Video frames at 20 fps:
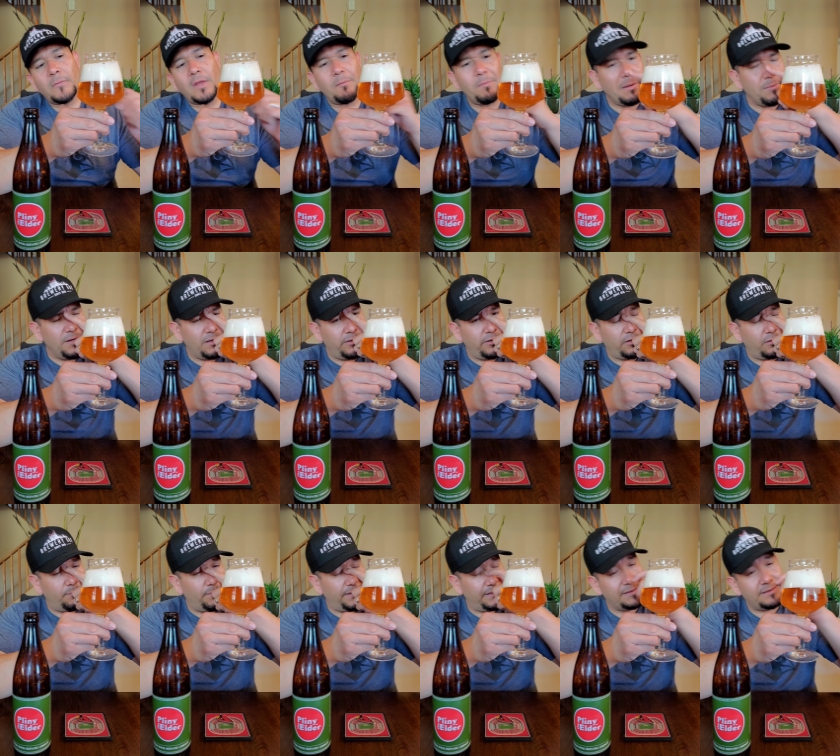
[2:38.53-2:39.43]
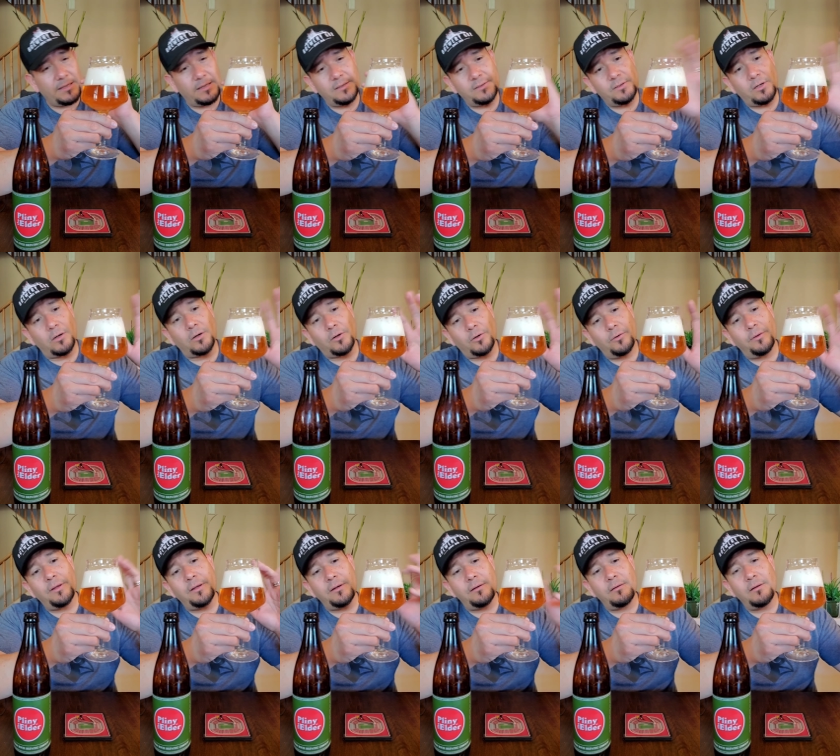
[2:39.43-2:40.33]
maybe a little bit uh, darker
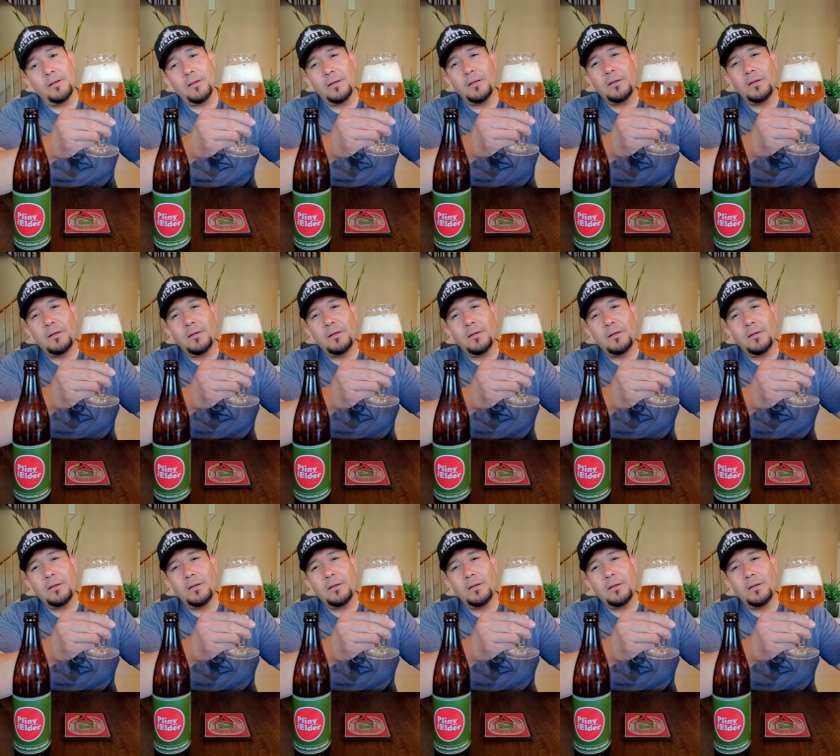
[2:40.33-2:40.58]
than,